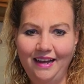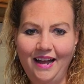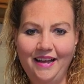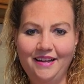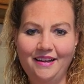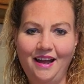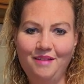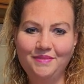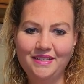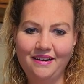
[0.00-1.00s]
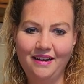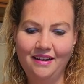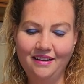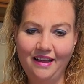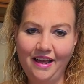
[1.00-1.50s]
Hi, I'm
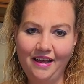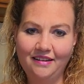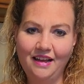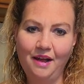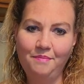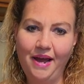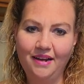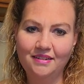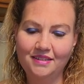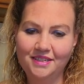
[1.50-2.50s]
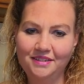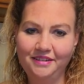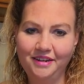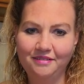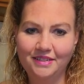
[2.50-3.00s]
Sarah, and I'm back in the
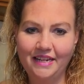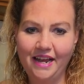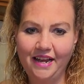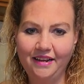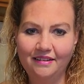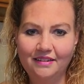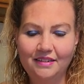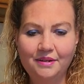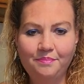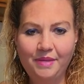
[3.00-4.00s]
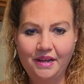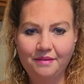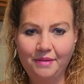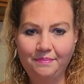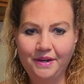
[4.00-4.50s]
studio today
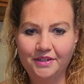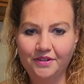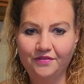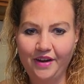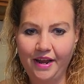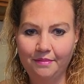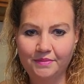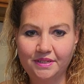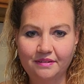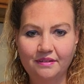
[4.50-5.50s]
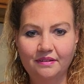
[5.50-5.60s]
making my picture frames,